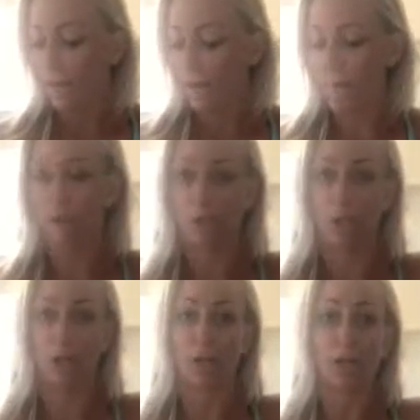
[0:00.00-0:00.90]

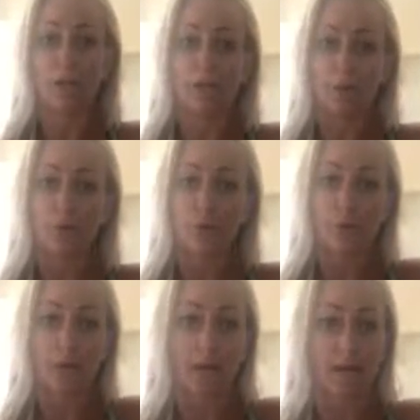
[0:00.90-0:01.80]
on logging
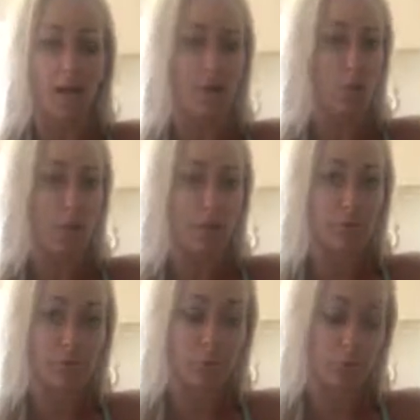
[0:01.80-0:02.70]
food and how you
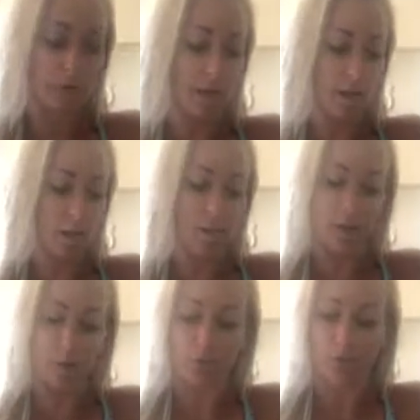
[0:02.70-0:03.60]
weigh food and how you
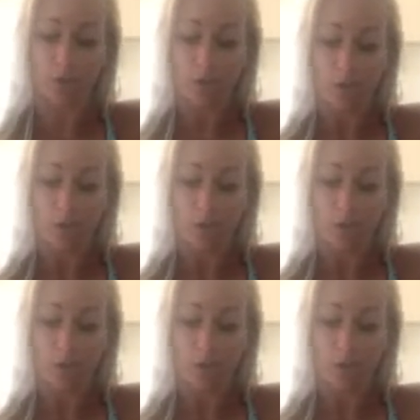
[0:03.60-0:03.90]
count